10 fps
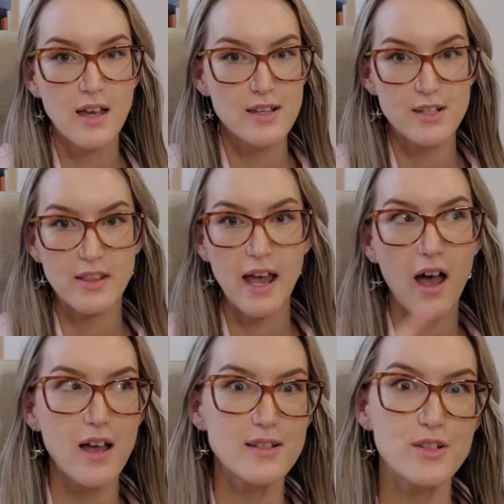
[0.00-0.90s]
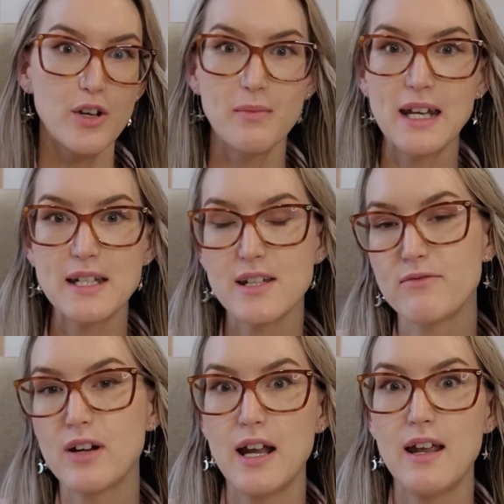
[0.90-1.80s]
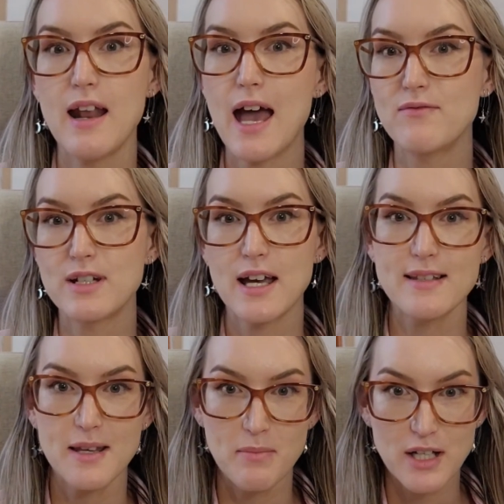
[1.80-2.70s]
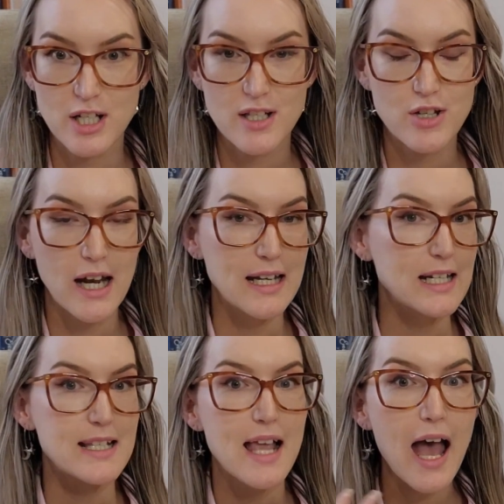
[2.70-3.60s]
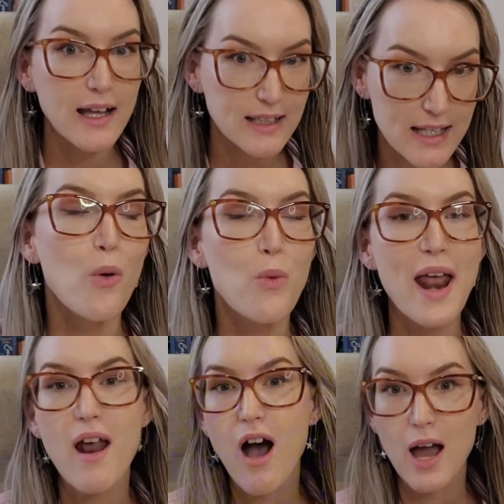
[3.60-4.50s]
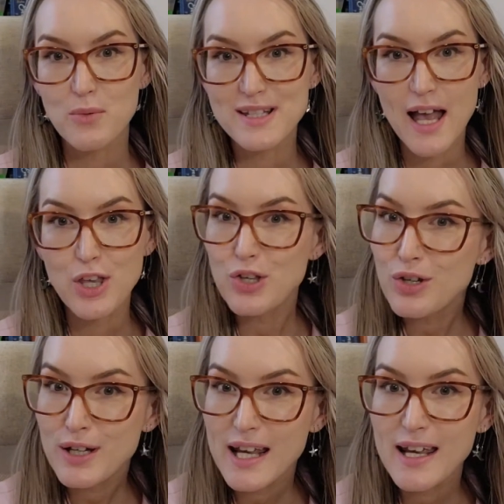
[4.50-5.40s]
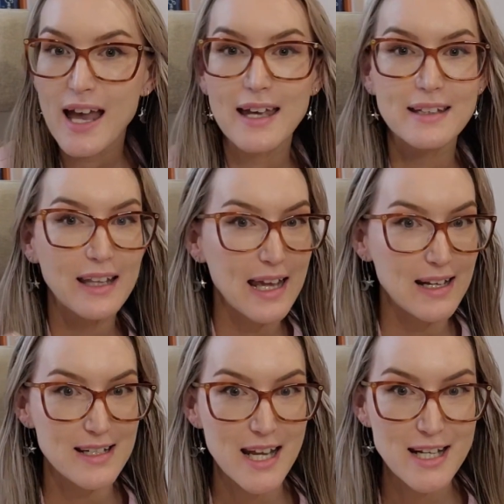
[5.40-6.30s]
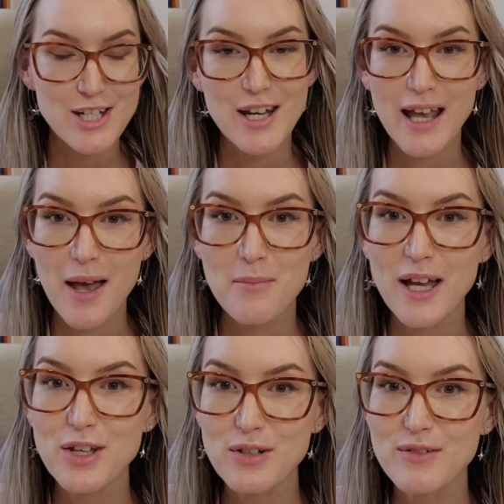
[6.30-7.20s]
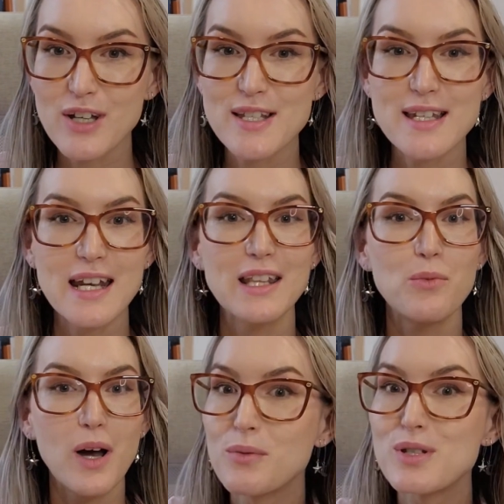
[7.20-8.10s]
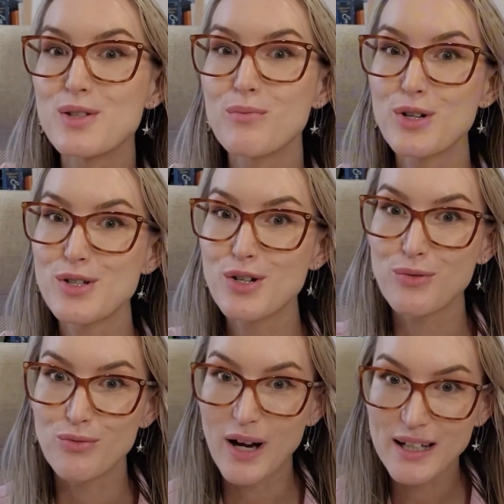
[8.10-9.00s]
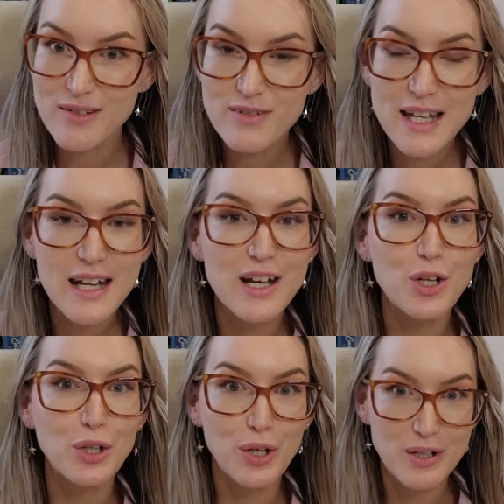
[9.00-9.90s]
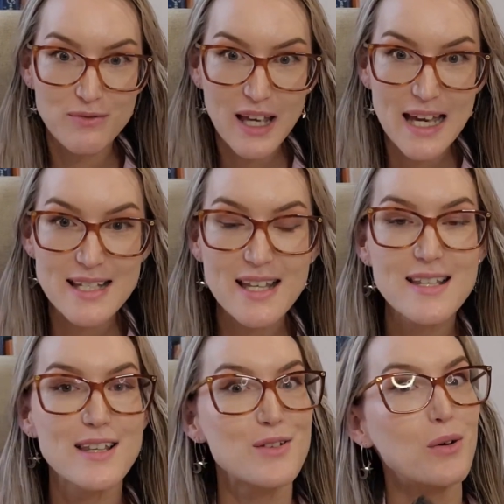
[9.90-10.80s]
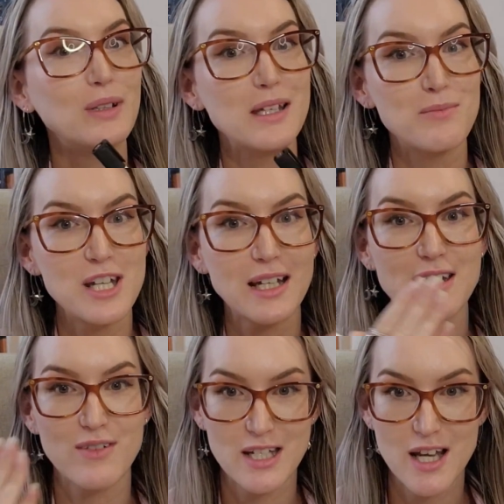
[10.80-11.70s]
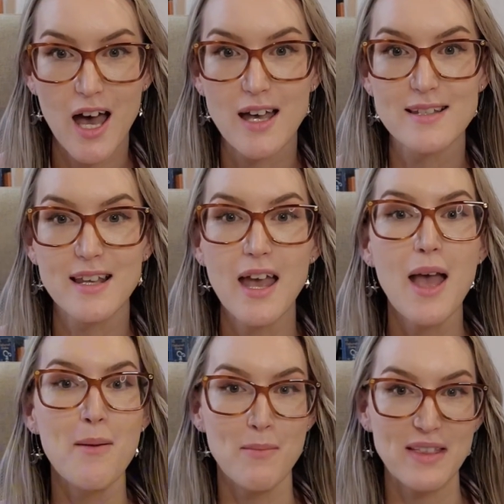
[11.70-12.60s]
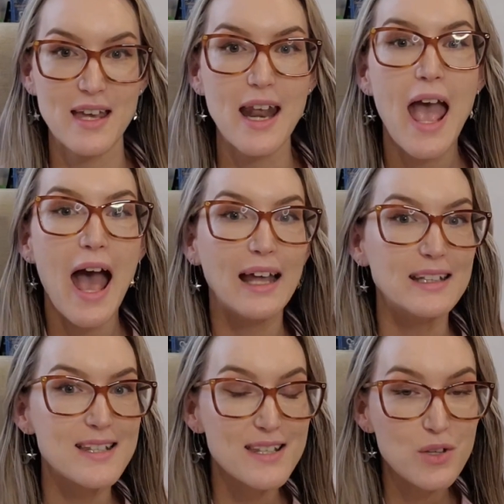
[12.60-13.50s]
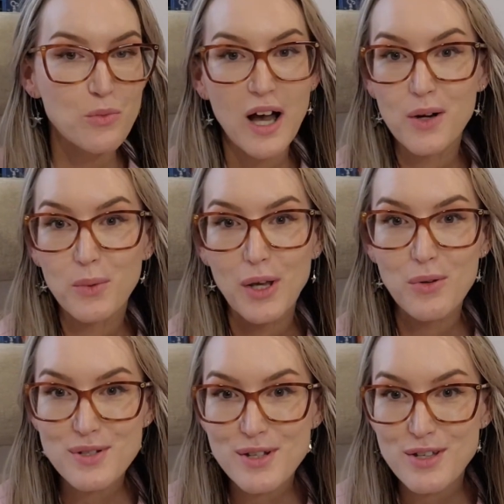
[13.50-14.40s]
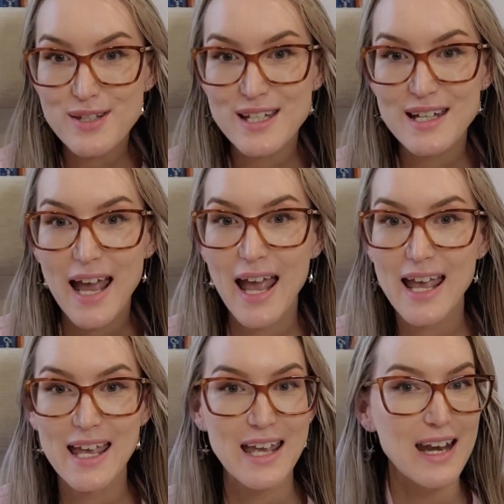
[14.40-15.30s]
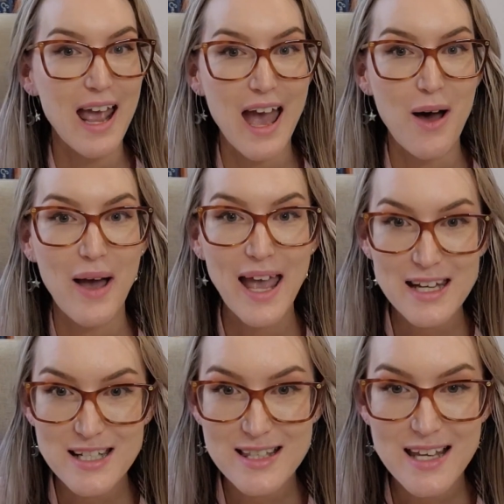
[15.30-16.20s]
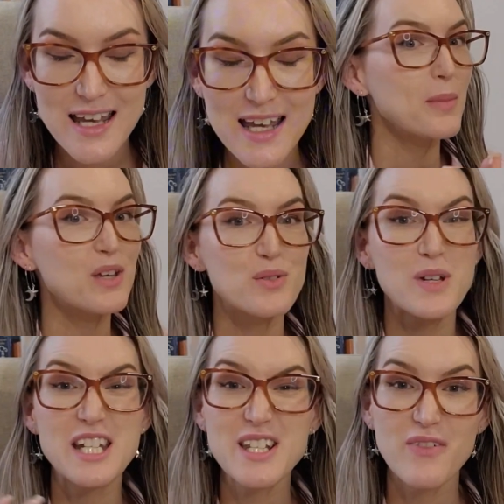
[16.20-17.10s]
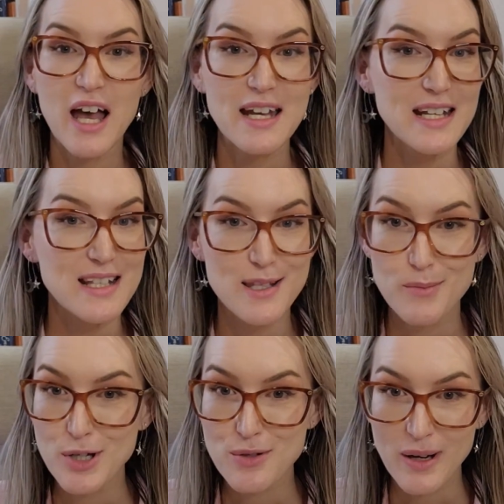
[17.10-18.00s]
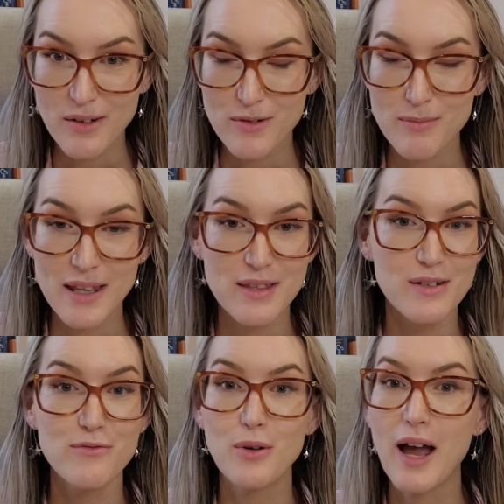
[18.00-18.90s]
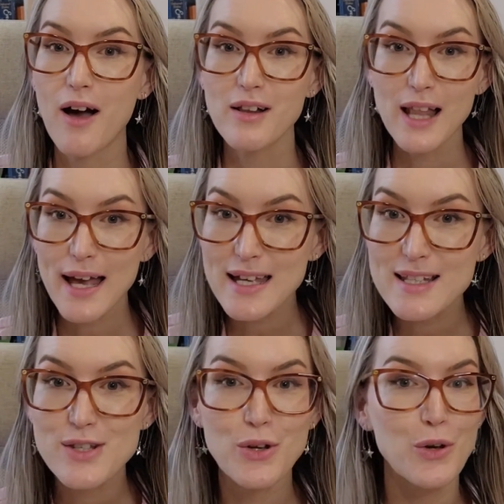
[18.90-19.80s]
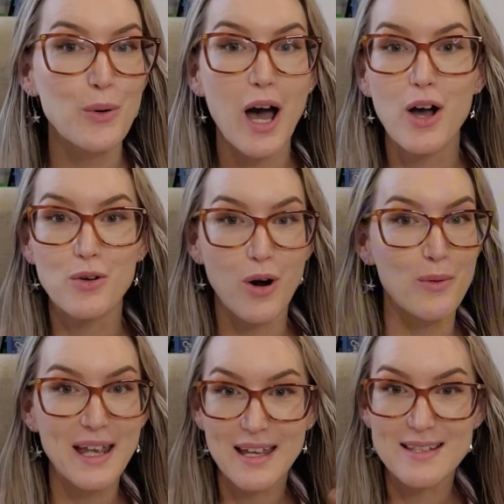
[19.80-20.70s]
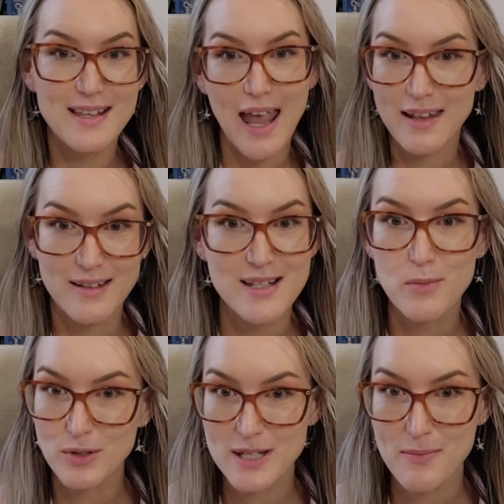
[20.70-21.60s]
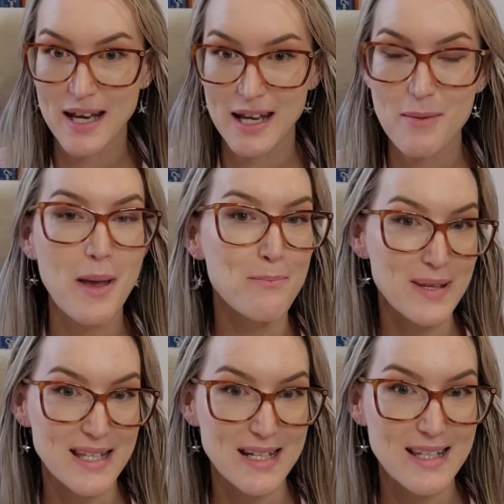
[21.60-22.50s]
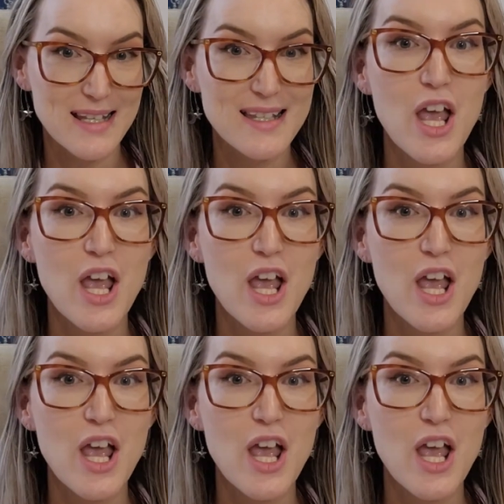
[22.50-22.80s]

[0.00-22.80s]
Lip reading: So there are so many different advertising budget strategies out there. When I was at uni and later teaching at my university, the one that was the most relevant in a lot of cases is called the objective and task method. And this is the one we also use today in our agency because we just find it's the most relevant method for our clients who are growing and scaling small to medium businesses.